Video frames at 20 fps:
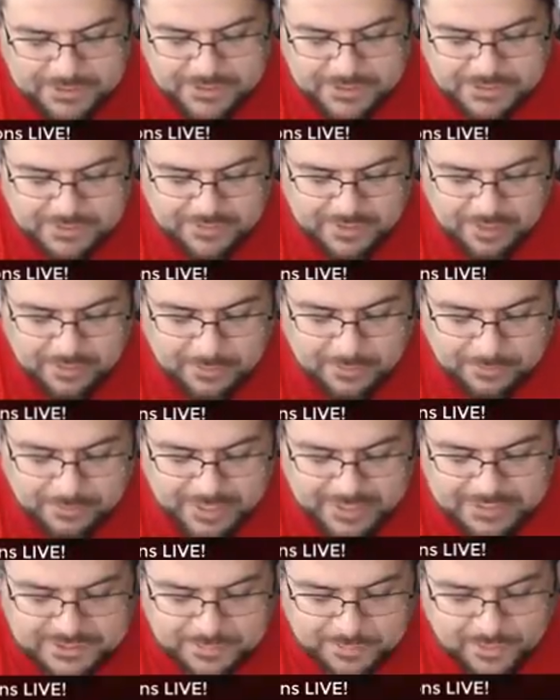available
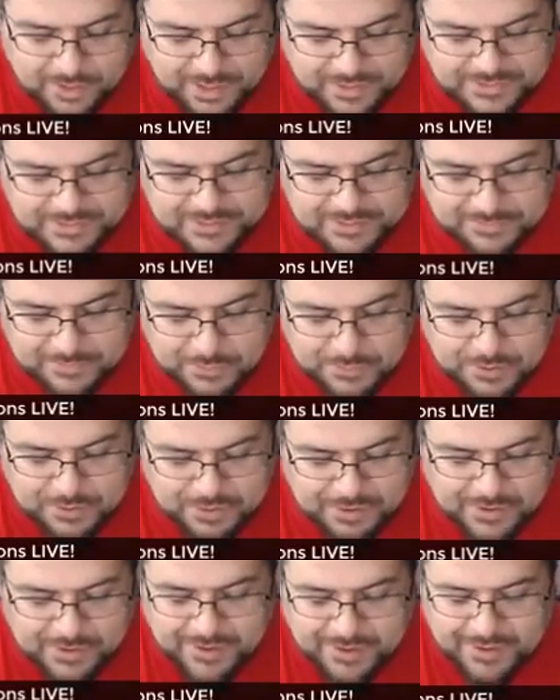makes the process smoother.
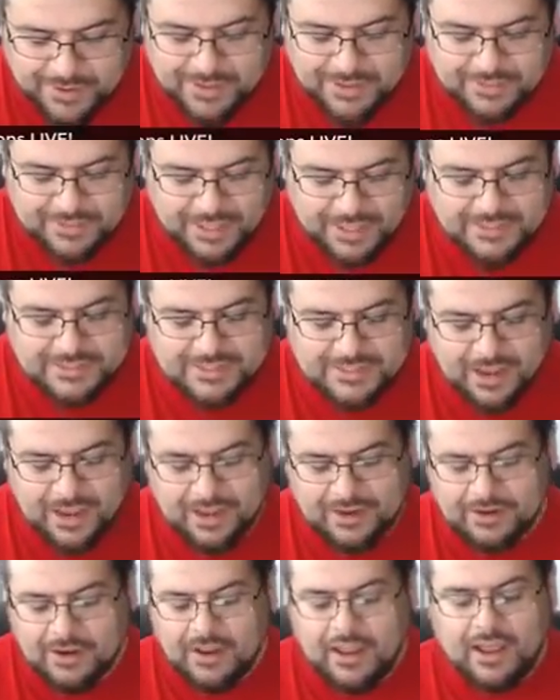Thanks, Scott.
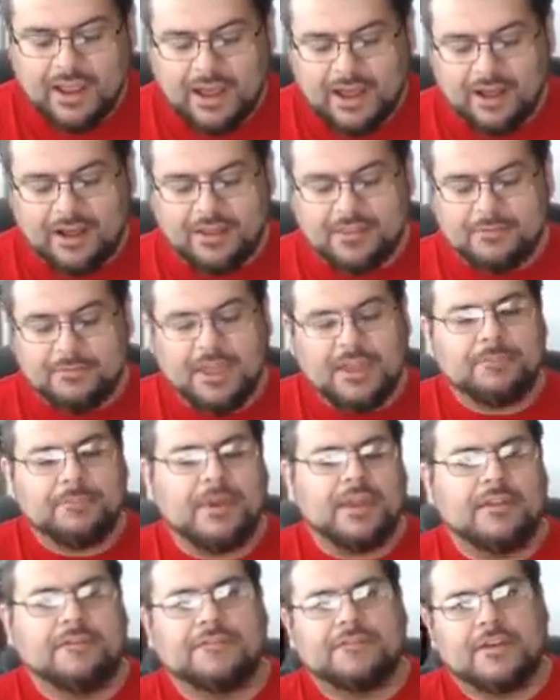Uh, the main
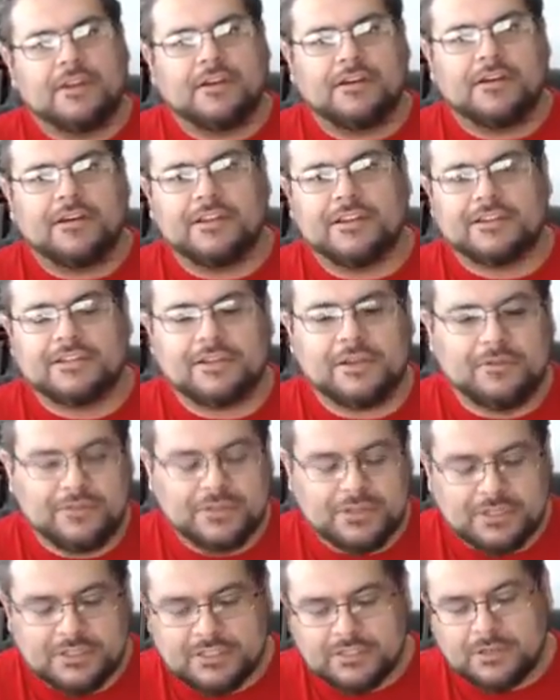benefit, uh, so
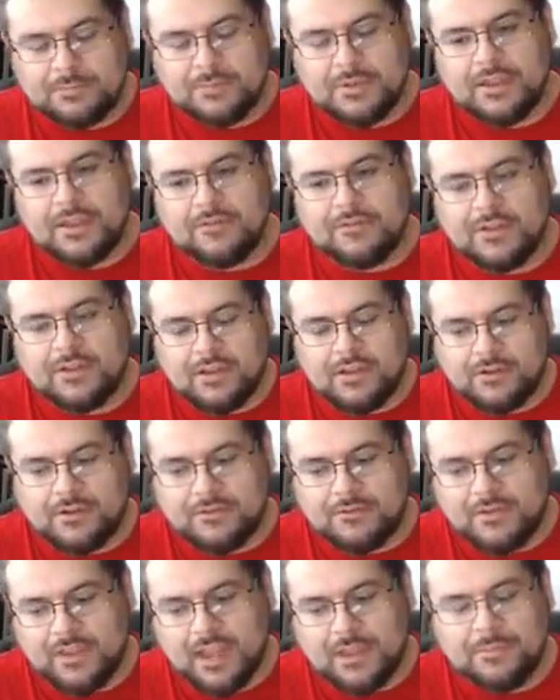just to be a, a
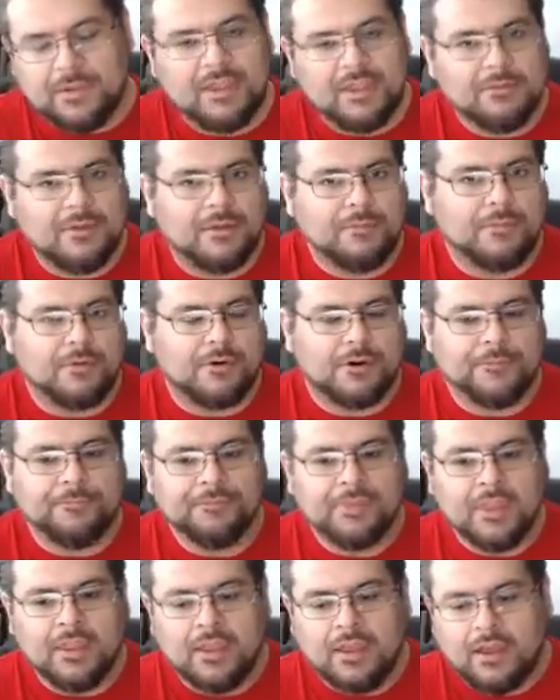V I P member,
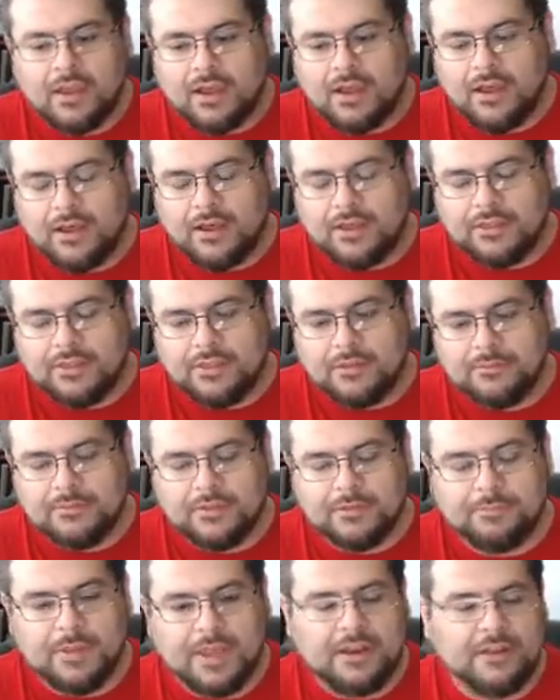uh, the, the
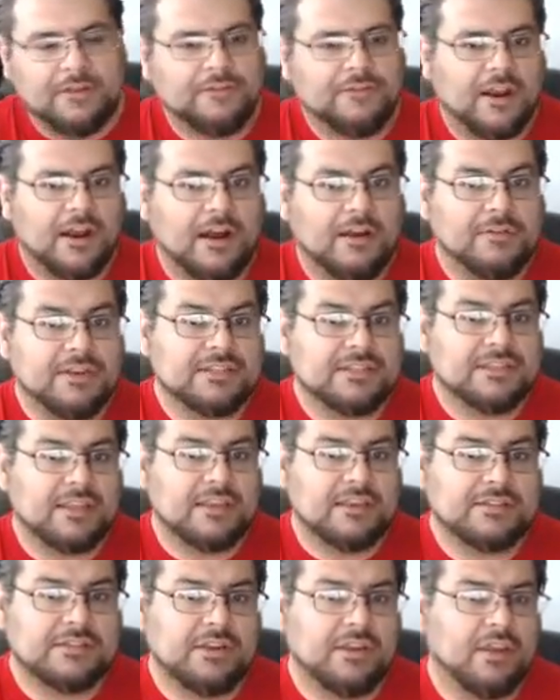benefit obviously is
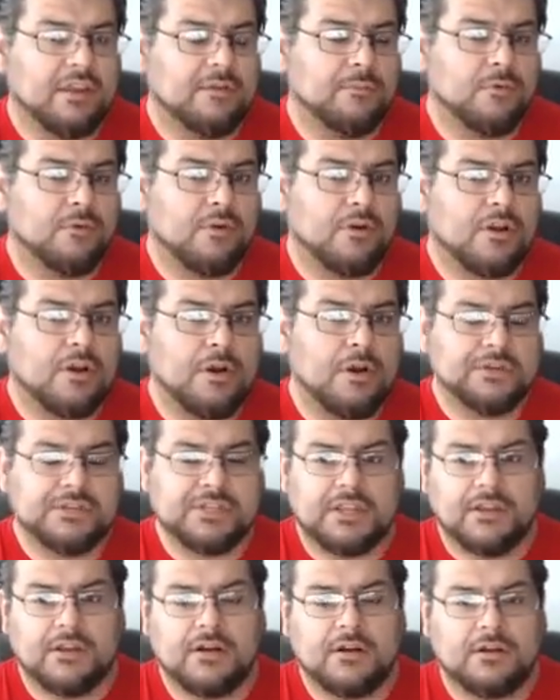that you get more
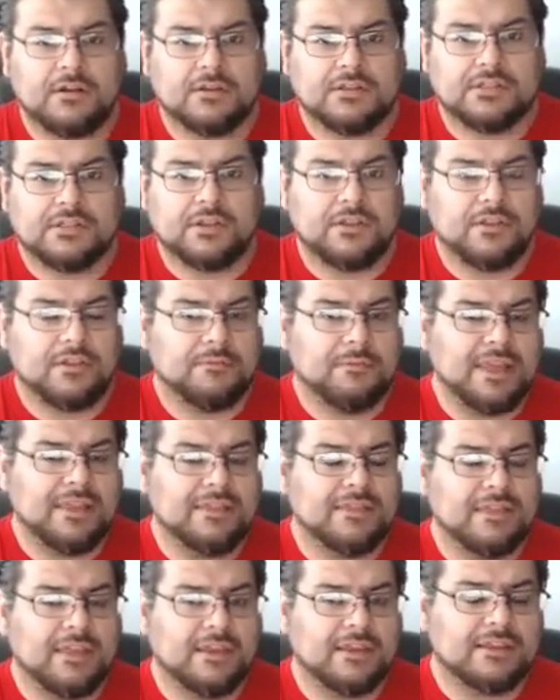coaching calls. The, the main
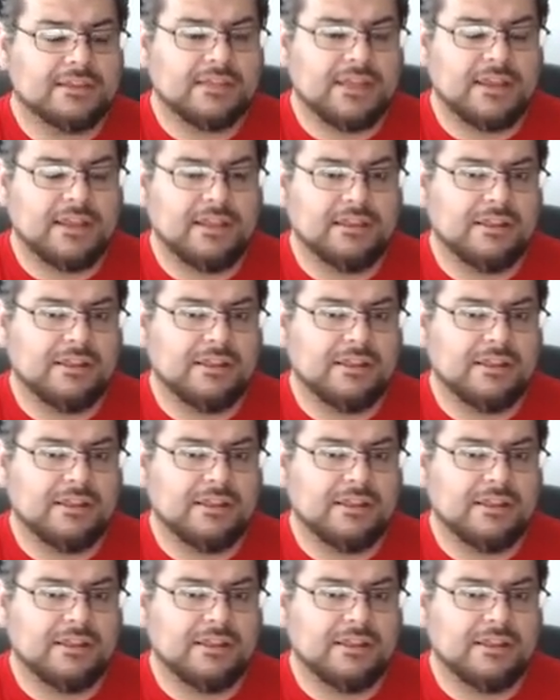thing is that they're